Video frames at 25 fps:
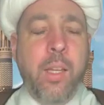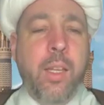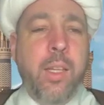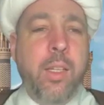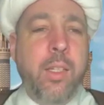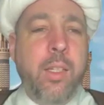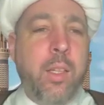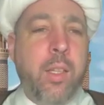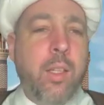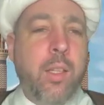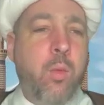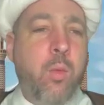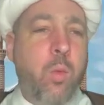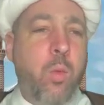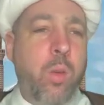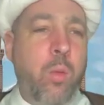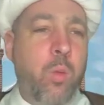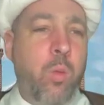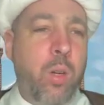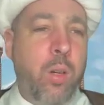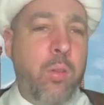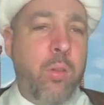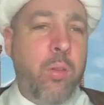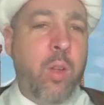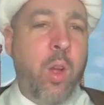He says, when
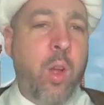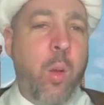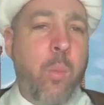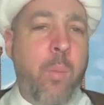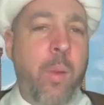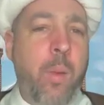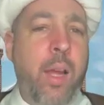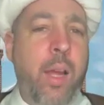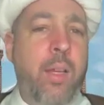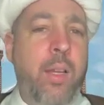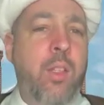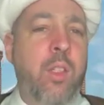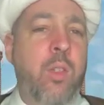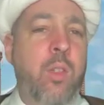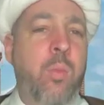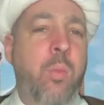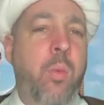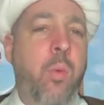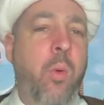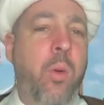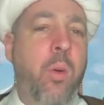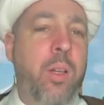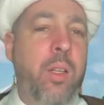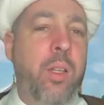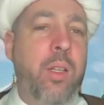one of the companions
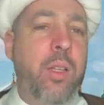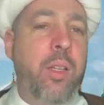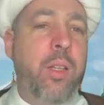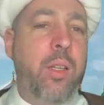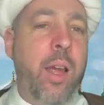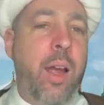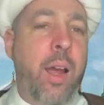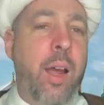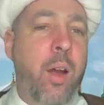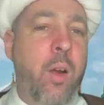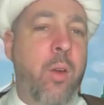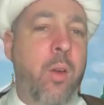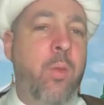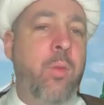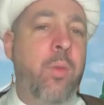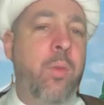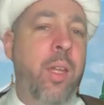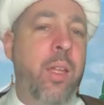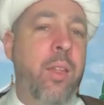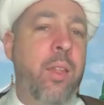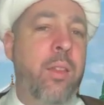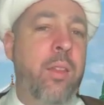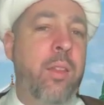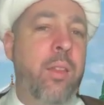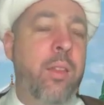pointed out
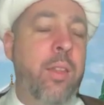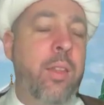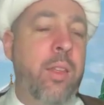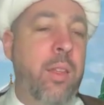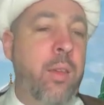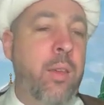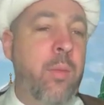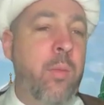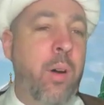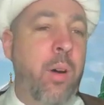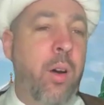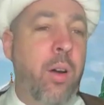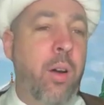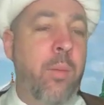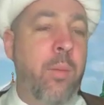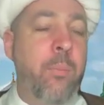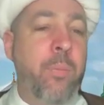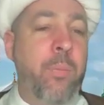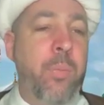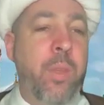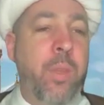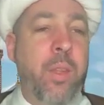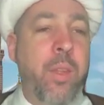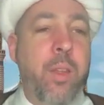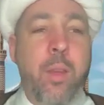that the
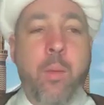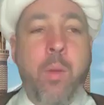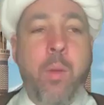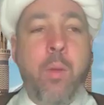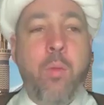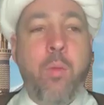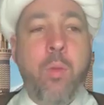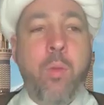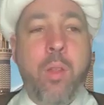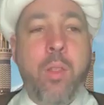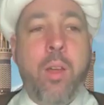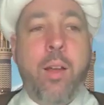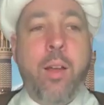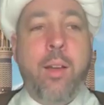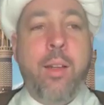Imam Rida